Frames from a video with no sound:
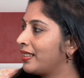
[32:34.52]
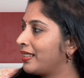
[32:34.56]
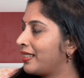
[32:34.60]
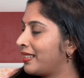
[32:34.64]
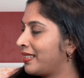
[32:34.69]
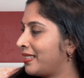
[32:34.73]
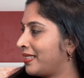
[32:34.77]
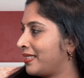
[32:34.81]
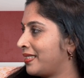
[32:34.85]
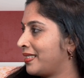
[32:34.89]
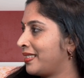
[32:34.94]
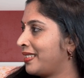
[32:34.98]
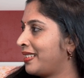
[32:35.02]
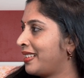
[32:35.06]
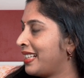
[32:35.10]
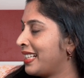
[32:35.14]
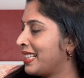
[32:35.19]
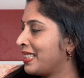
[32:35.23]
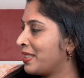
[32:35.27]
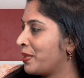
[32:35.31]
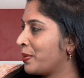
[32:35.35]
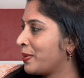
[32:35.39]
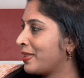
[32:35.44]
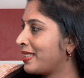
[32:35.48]

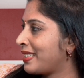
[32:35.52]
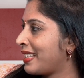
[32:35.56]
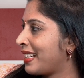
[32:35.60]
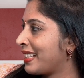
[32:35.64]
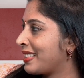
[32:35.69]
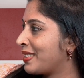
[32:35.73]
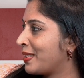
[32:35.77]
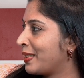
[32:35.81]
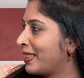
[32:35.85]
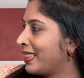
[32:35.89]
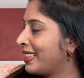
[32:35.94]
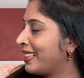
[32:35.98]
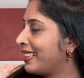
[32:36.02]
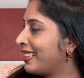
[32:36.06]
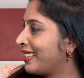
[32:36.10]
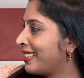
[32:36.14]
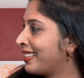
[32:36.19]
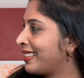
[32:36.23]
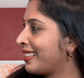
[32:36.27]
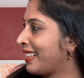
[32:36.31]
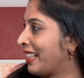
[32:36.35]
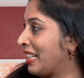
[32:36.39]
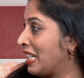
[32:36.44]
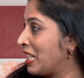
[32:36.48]
It was actually
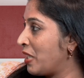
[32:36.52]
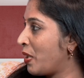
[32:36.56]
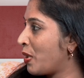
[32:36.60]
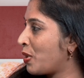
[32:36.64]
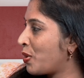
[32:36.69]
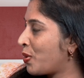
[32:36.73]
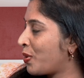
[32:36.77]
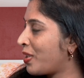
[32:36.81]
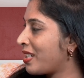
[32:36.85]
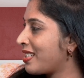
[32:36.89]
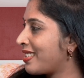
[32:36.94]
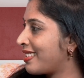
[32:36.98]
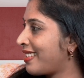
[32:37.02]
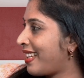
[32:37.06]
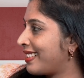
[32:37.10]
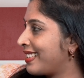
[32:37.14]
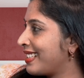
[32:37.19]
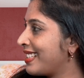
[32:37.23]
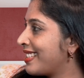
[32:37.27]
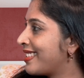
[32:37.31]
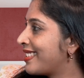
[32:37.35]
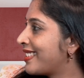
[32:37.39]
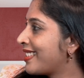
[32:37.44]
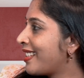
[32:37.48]
a reassurance that
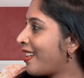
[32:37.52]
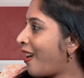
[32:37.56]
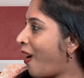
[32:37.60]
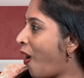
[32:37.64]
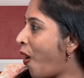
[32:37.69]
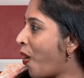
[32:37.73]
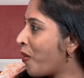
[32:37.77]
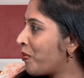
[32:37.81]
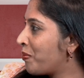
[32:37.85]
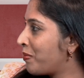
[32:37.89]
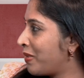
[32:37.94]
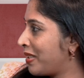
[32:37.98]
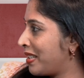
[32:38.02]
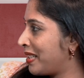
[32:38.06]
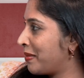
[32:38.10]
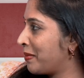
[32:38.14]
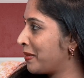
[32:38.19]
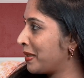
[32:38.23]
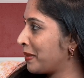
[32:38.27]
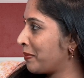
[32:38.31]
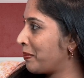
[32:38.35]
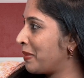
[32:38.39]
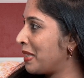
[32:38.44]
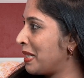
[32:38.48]
instill hope
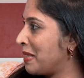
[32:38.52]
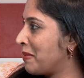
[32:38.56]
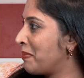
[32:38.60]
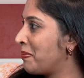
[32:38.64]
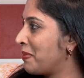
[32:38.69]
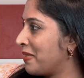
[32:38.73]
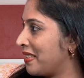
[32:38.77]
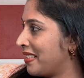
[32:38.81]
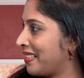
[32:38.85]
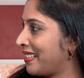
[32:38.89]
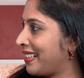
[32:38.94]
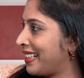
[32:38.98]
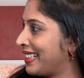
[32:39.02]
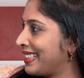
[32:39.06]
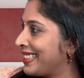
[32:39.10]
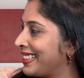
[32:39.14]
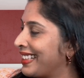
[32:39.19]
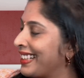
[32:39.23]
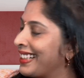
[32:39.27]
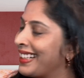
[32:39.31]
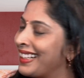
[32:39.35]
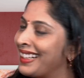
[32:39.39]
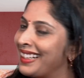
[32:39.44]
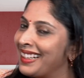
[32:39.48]
among people, right?
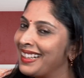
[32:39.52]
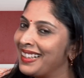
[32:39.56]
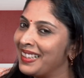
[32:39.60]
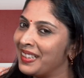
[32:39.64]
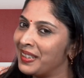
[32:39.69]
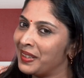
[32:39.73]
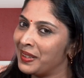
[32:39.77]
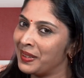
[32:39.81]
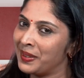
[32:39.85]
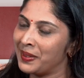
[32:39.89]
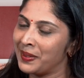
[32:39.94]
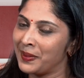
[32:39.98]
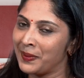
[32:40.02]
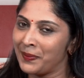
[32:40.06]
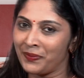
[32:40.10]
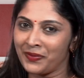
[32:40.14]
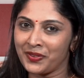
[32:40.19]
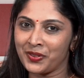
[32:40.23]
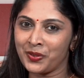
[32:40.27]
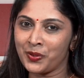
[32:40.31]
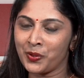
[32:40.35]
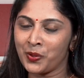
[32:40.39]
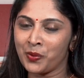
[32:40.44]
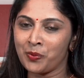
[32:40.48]

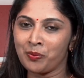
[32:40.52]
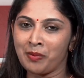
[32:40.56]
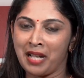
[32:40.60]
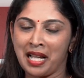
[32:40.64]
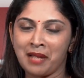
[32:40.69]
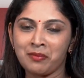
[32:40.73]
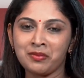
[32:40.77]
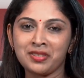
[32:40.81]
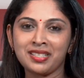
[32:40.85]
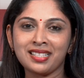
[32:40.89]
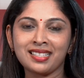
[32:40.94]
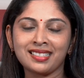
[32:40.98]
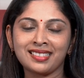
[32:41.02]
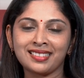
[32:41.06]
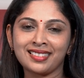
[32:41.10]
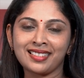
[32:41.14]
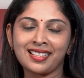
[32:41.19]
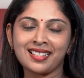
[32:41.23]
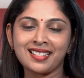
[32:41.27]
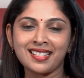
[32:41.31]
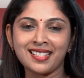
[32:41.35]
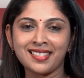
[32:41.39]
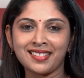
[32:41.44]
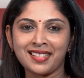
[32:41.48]
So ma'am
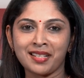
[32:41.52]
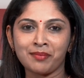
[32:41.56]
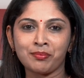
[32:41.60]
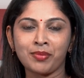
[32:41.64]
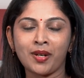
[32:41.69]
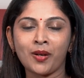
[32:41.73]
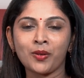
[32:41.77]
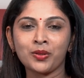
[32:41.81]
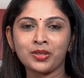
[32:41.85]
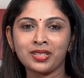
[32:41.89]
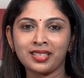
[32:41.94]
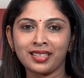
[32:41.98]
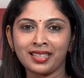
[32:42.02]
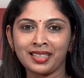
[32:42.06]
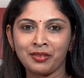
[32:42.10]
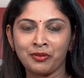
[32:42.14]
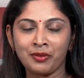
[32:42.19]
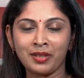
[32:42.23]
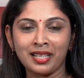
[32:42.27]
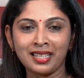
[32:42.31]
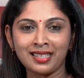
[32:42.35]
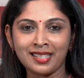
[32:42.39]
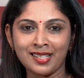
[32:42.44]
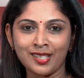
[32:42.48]
discussed about
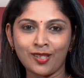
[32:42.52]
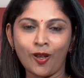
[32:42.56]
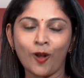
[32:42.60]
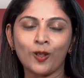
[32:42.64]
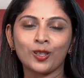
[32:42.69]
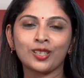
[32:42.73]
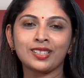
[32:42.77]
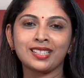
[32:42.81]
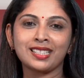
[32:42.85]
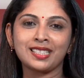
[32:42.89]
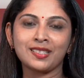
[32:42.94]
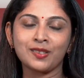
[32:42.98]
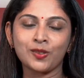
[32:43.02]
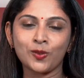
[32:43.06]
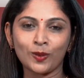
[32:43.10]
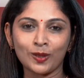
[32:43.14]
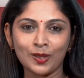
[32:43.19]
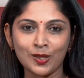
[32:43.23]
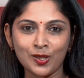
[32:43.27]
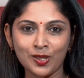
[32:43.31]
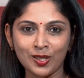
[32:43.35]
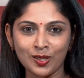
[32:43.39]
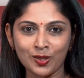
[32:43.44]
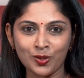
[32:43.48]
various alternative
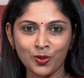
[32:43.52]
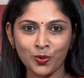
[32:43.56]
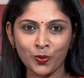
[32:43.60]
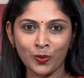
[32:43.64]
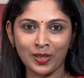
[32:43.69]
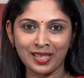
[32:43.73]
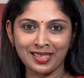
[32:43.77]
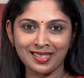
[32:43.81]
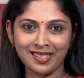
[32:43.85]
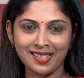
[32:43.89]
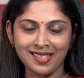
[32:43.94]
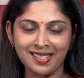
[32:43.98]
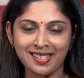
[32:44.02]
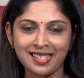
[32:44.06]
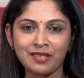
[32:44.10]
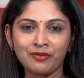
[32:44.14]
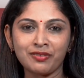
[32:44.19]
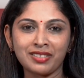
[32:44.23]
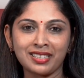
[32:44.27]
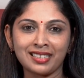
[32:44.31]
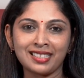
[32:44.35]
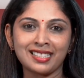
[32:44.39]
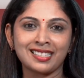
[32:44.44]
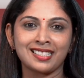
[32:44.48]
solutions to various
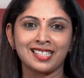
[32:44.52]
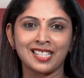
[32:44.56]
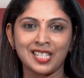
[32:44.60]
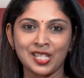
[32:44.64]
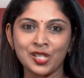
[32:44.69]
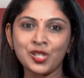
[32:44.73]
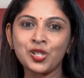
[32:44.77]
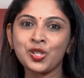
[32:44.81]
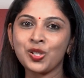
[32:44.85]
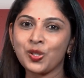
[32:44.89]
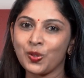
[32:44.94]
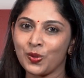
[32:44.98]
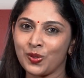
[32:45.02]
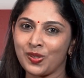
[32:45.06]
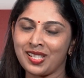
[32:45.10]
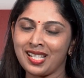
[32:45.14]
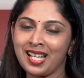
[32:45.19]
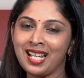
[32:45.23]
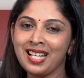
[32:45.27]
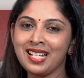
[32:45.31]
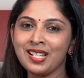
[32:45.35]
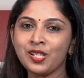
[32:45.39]
infertility issues.